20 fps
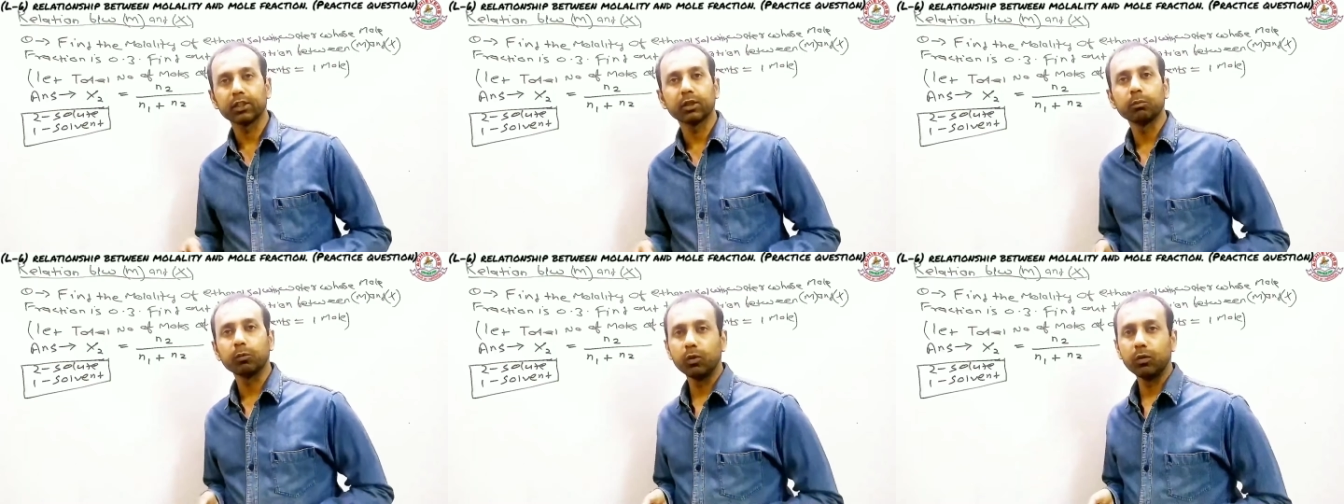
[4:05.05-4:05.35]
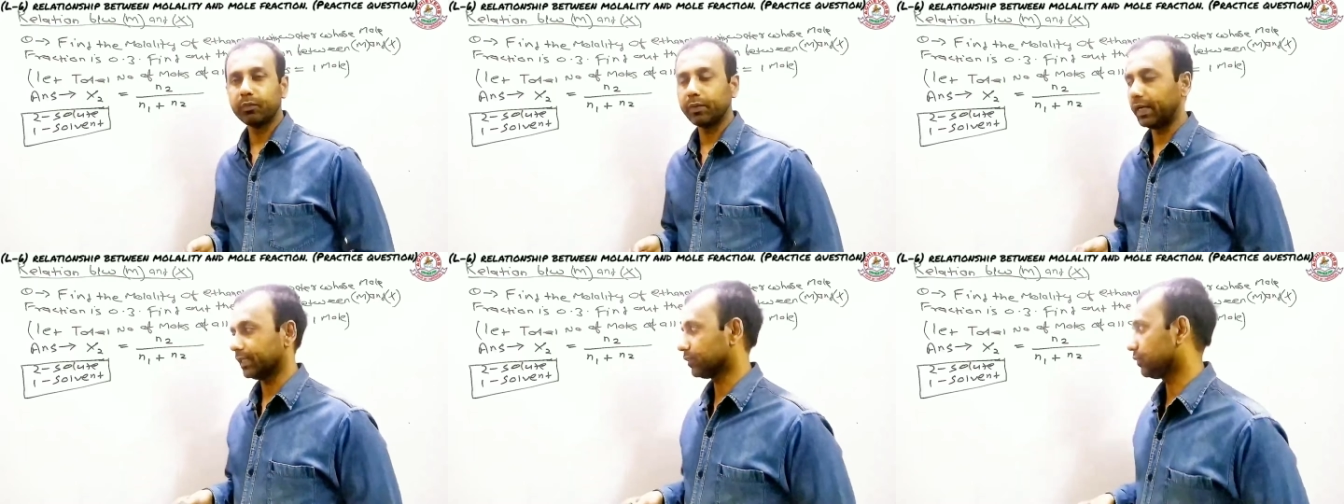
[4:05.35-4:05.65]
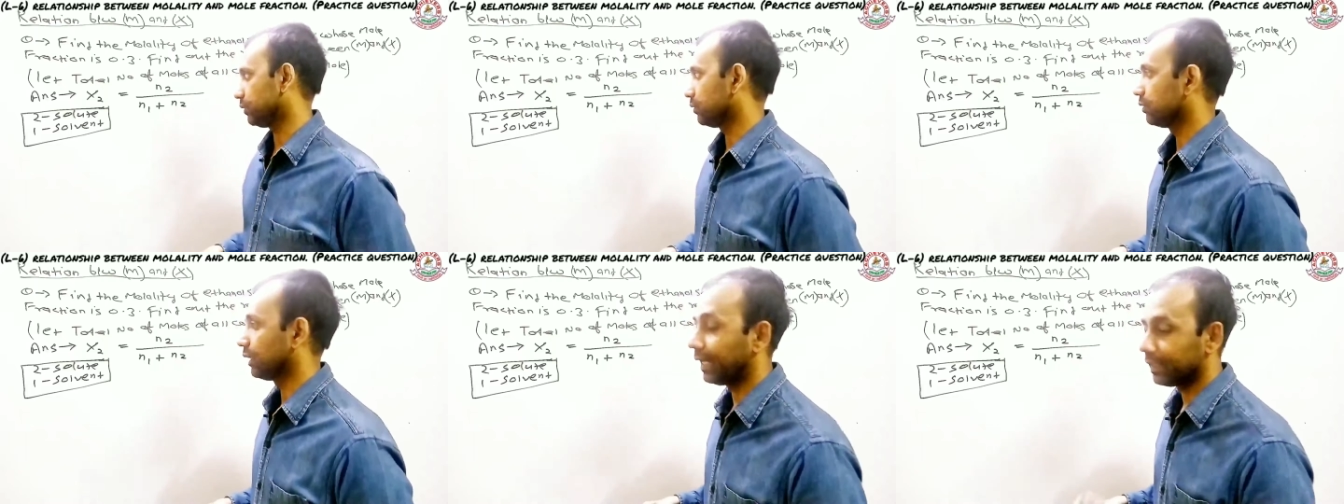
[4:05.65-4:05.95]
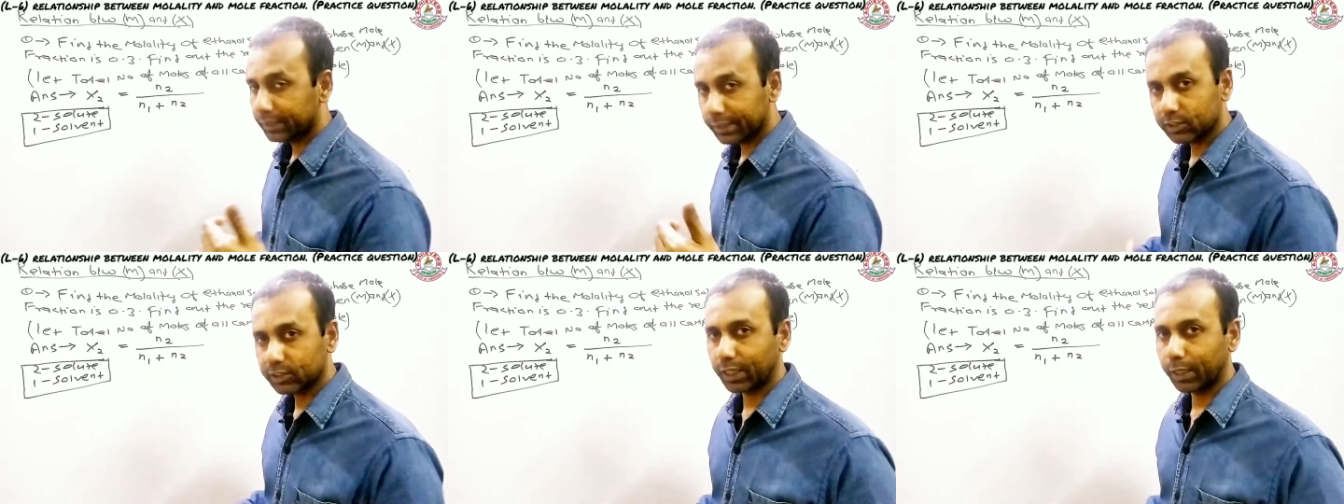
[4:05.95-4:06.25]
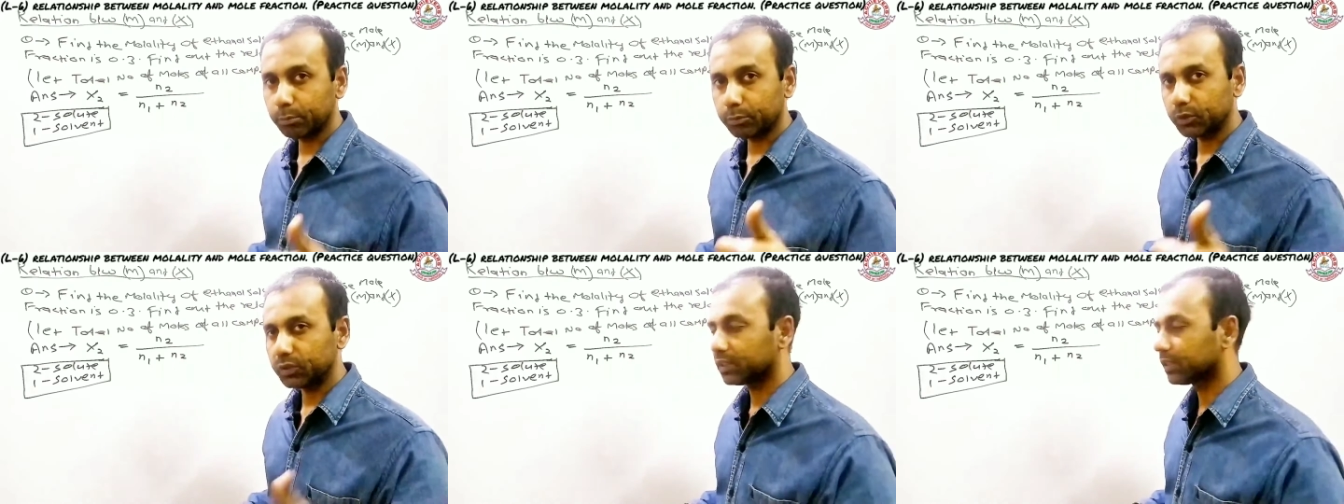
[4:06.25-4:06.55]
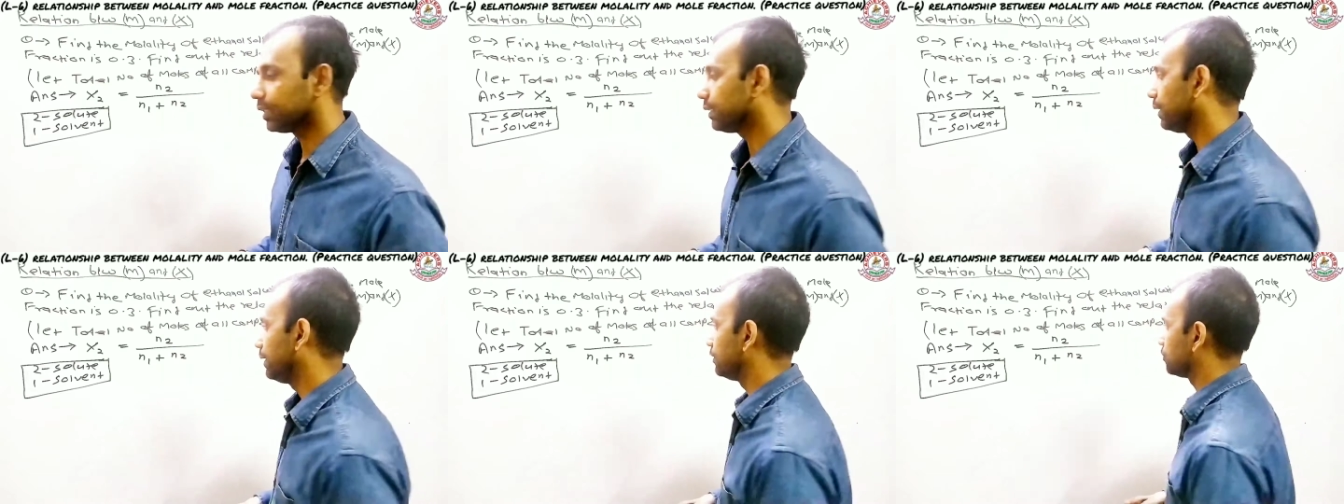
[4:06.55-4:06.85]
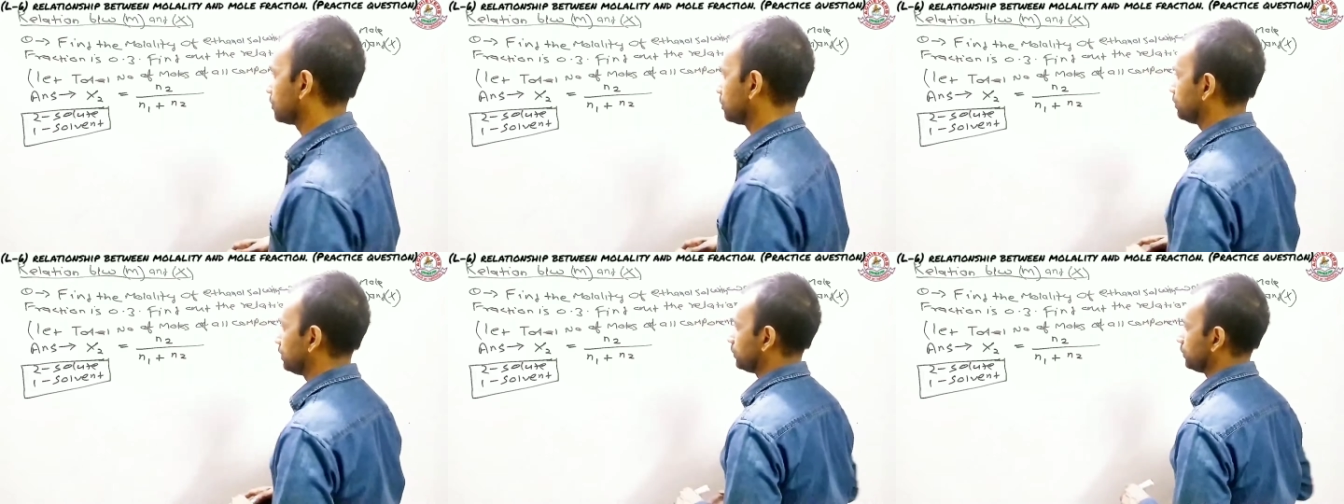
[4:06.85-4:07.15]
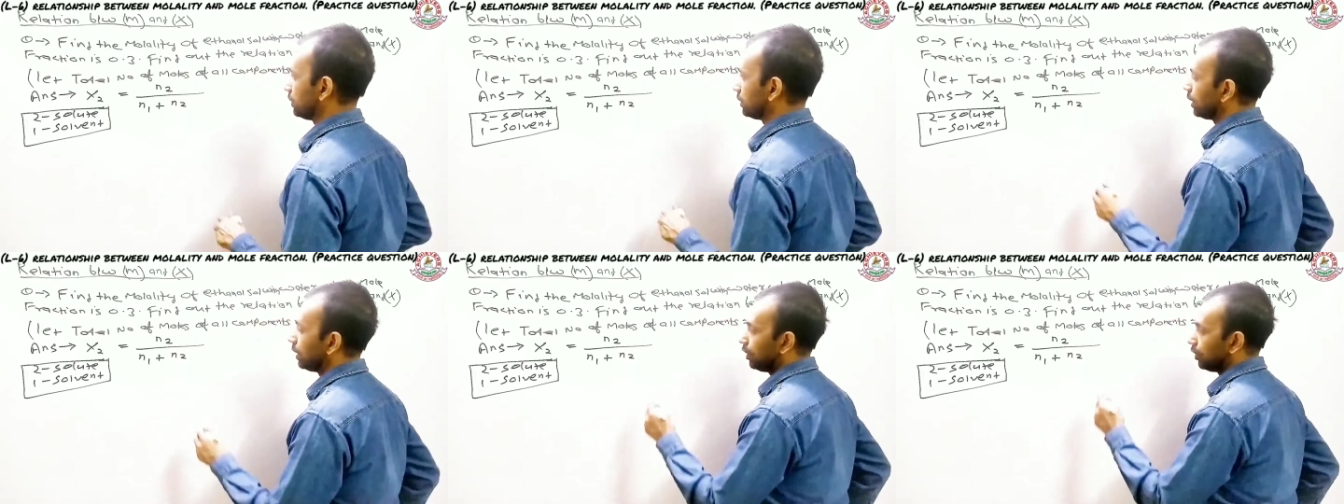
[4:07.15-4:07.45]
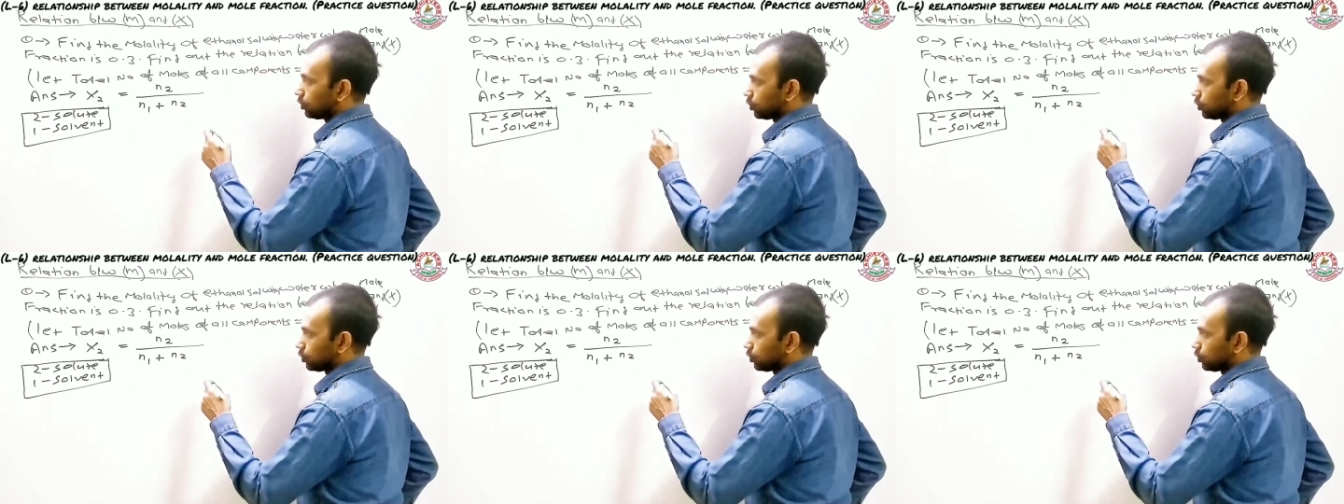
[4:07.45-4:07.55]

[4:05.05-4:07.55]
and the mole fraction, and this I am doing the relation between.